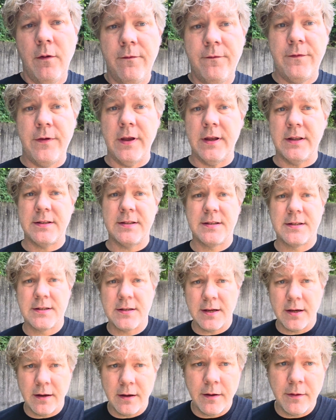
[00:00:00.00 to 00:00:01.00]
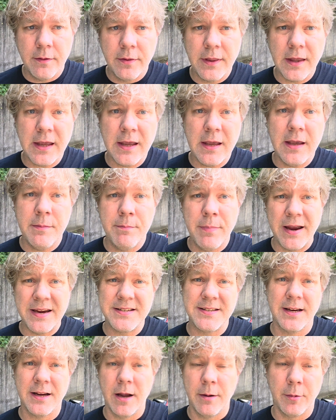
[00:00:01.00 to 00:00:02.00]
fits the
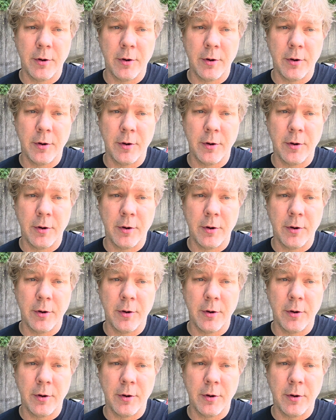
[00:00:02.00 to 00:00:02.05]
basic